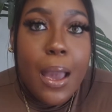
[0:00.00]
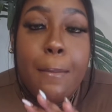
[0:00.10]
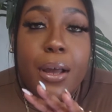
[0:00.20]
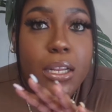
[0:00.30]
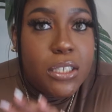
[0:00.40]

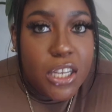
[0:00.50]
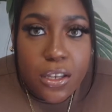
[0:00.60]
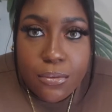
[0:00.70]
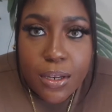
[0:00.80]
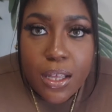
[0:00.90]
But
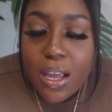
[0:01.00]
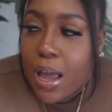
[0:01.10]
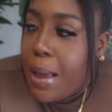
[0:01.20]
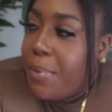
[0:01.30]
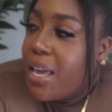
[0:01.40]
genuinely,
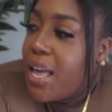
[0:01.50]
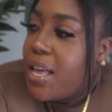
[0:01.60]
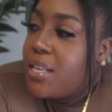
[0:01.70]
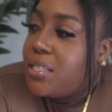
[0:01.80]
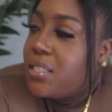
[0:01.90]

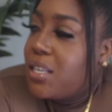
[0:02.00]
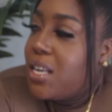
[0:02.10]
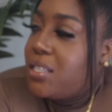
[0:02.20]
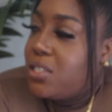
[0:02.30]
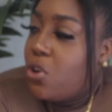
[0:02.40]
because
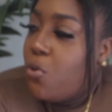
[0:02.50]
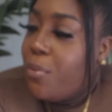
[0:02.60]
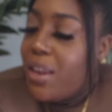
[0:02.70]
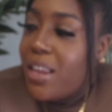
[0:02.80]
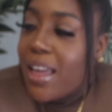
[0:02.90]
it's so
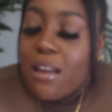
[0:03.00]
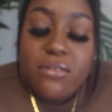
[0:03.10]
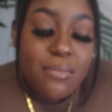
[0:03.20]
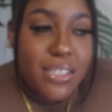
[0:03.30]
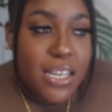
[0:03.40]
many, like every
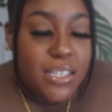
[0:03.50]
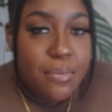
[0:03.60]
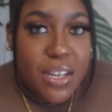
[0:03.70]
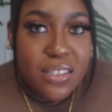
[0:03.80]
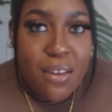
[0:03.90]
time I say
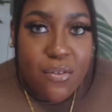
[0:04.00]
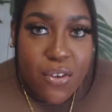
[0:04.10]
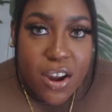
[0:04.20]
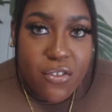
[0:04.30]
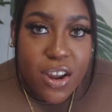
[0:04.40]
something is my
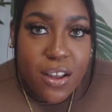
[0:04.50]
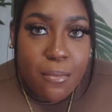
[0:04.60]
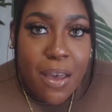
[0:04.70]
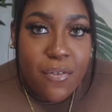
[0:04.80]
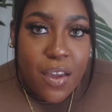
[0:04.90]
favorite,
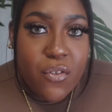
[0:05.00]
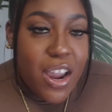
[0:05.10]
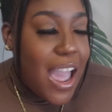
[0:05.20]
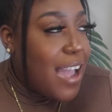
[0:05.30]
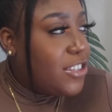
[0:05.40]

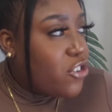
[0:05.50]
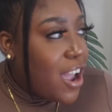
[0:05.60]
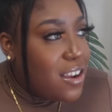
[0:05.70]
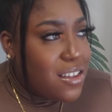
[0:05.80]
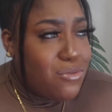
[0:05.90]
I
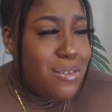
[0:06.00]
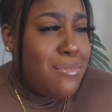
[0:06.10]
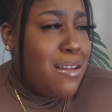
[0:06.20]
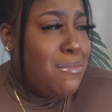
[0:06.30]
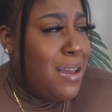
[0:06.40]
try another one, I'm
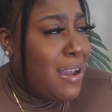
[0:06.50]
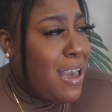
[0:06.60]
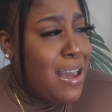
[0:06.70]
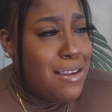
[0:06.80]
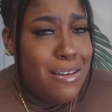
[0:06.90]
like, oh my
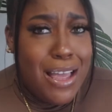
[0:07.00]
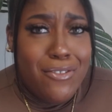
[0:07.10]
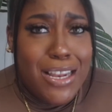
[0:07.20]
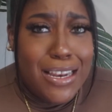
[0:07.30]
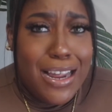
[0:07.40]
god, no, I
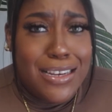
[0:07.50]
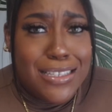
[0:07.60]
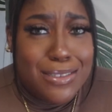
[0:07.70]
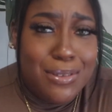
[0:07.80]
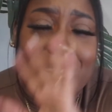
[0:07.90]
really like
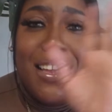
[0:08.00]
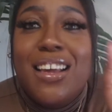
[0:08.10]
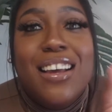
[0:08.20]
this one.